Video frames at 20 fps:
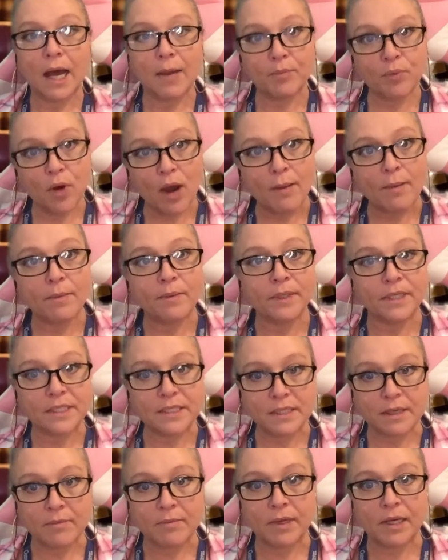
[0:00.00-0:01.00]
Probably
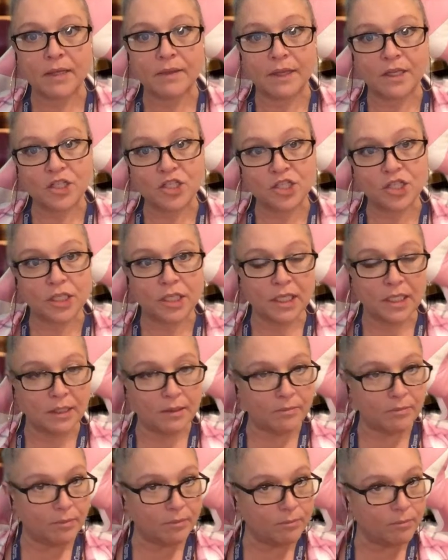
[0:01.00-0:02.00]
somebody that
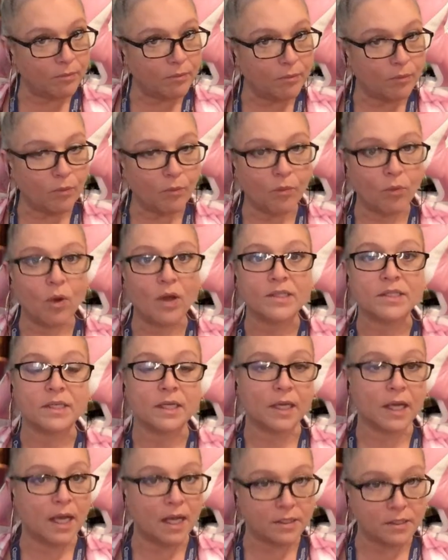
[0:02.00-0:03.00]
she wasn't
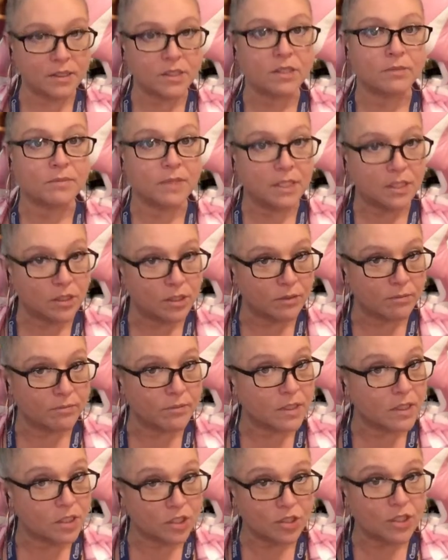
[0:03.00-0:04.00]
accustomed to
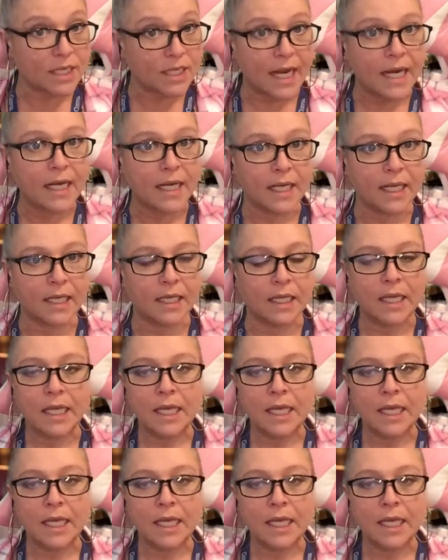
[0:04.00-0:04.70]
dating.